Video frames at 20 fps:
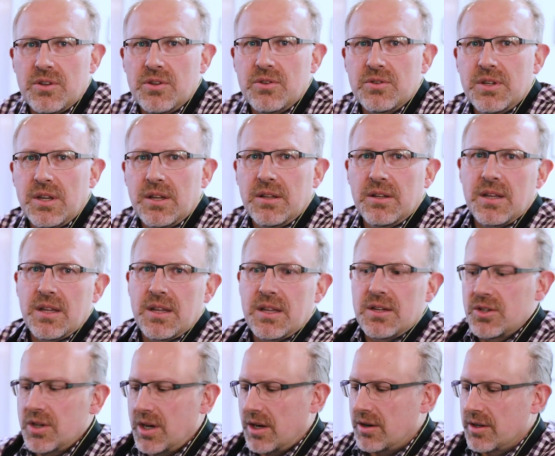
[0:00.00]
using the
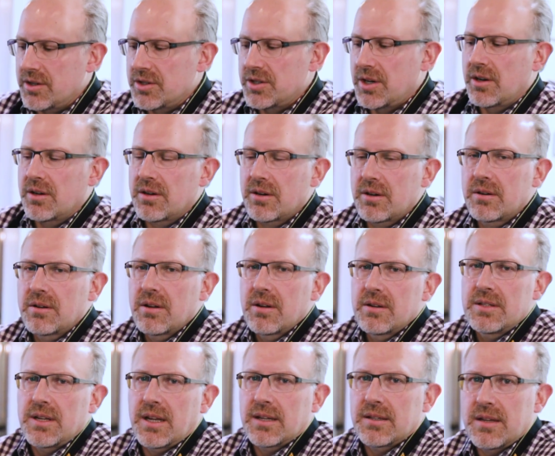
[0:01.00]
chair-to-chair
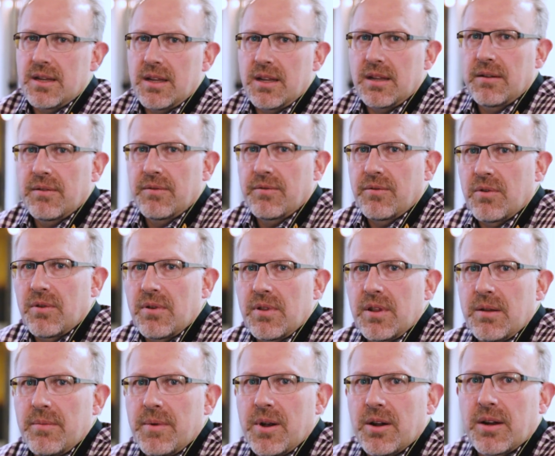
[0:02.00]
technique for
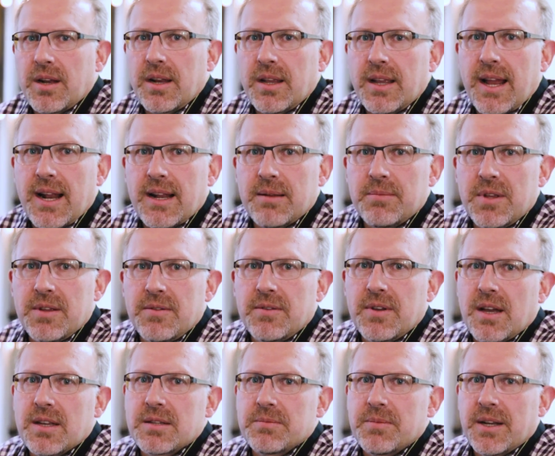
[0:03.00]
the American Academy of
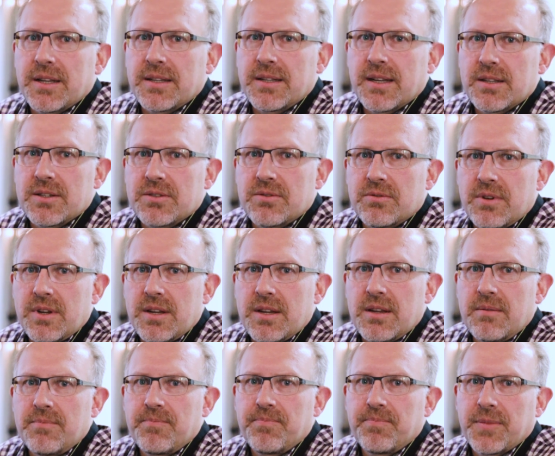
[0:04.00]
Cosmetic
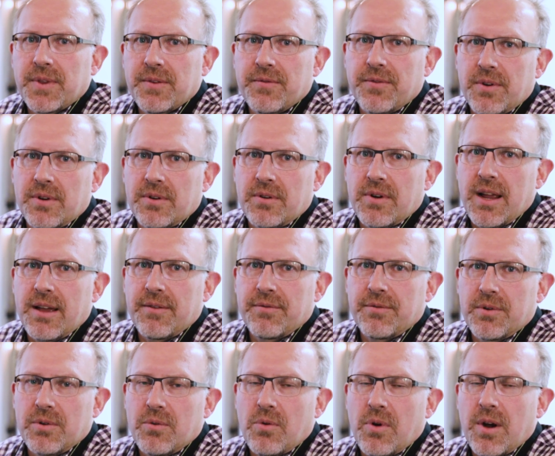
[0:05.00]
Dentistry
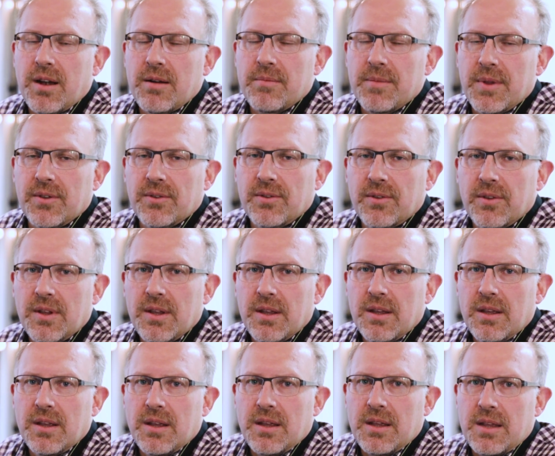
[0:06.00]
photograph requirements.
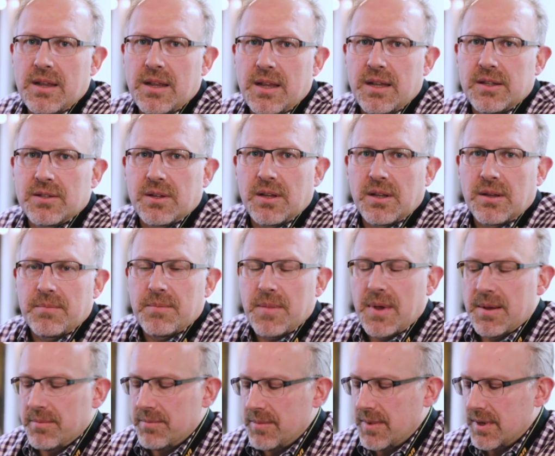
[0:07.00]
It's
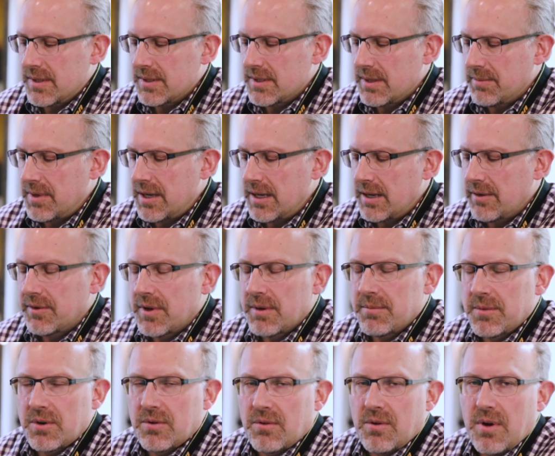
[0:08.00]
something that I've
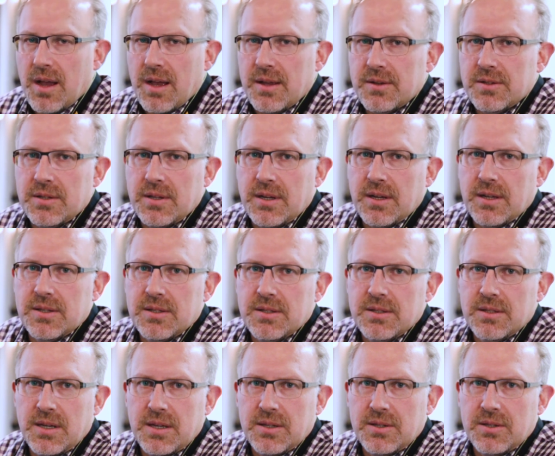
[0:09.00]
come across that
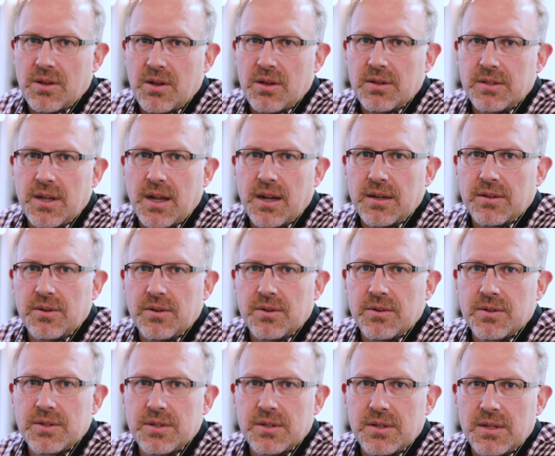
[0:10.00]
assists all
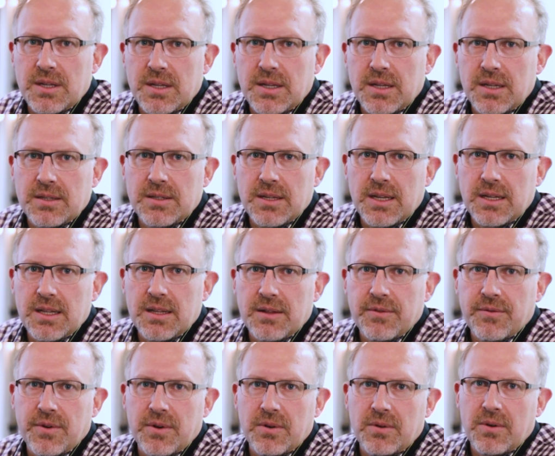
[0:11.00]
doctors in taking the
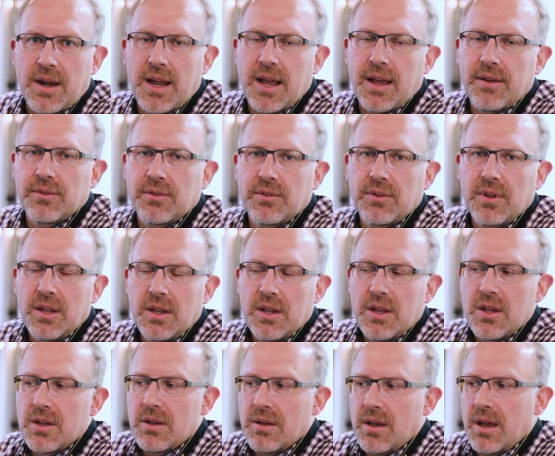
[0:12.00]
photographs.
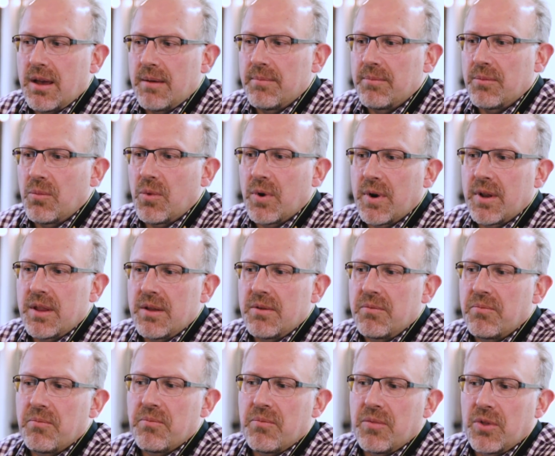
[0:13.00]
One of the
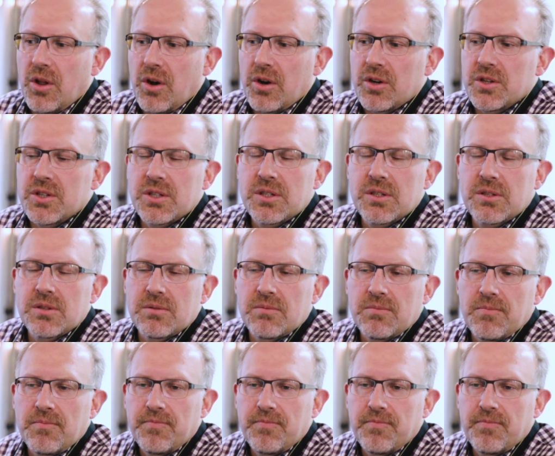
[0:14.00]
largest